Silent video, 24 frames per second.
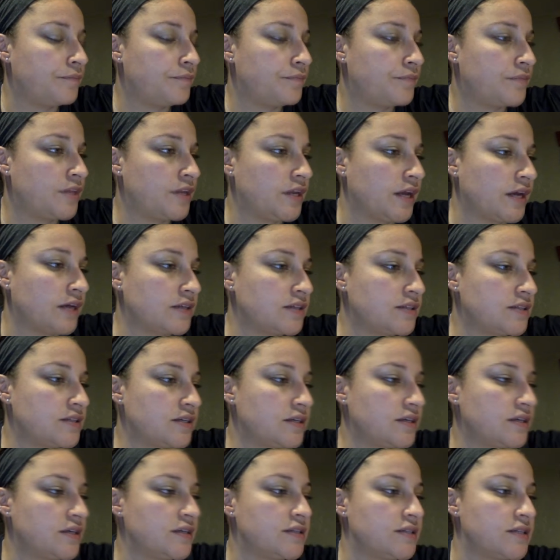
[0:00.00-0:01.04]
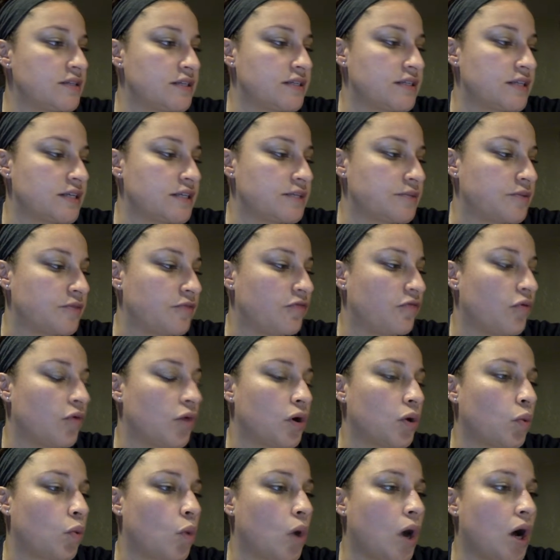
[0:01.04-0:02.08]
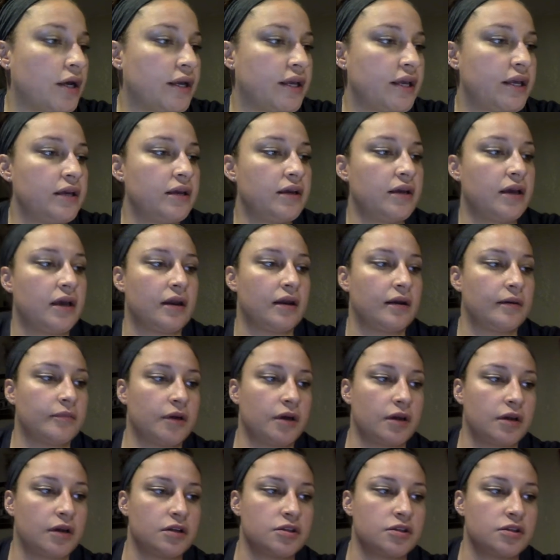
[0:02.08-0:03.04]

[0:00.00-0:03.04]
The next is an assessment for walking, and I'm going to